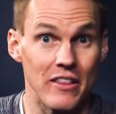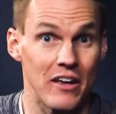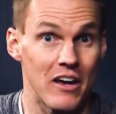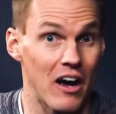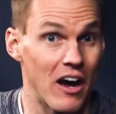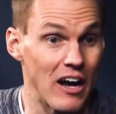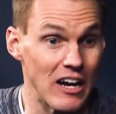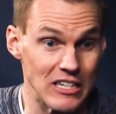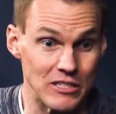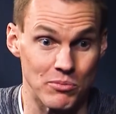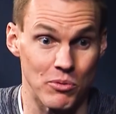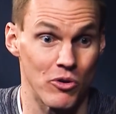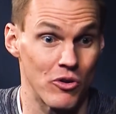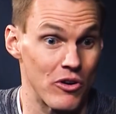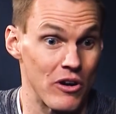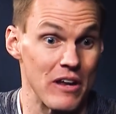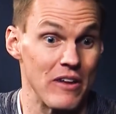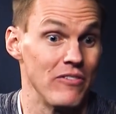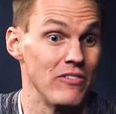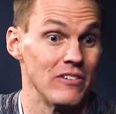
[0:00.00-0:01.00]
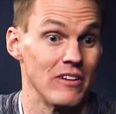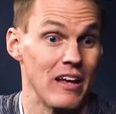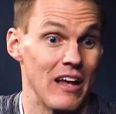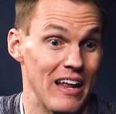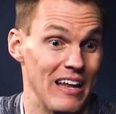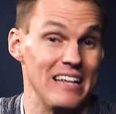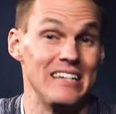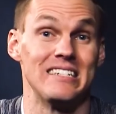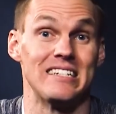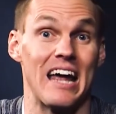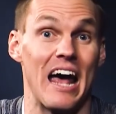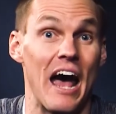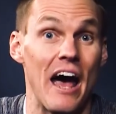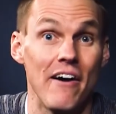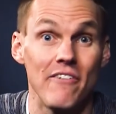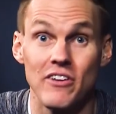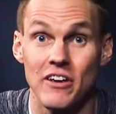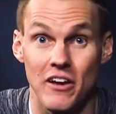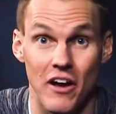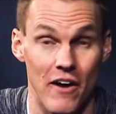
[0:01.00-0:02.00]
the gospel or at least
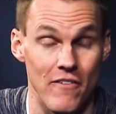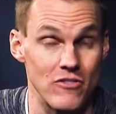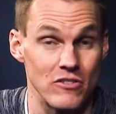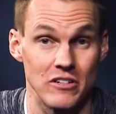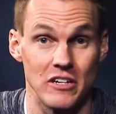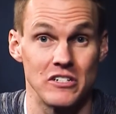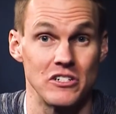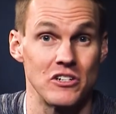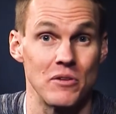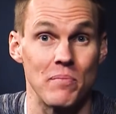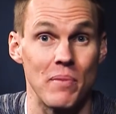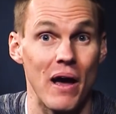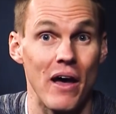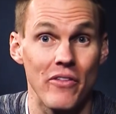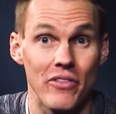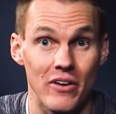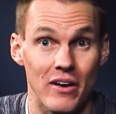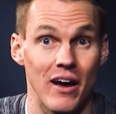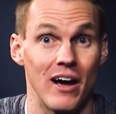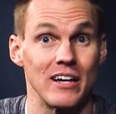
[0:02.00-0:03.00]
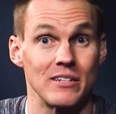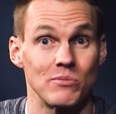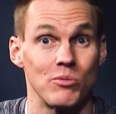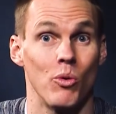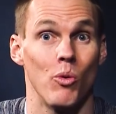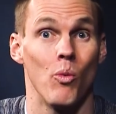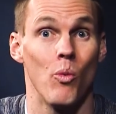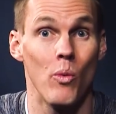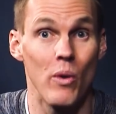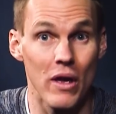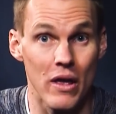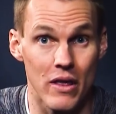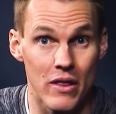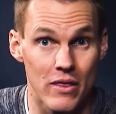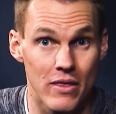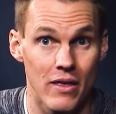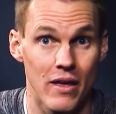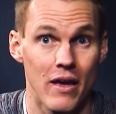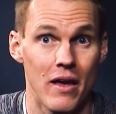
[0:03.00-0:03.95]
having conversations about the gospel with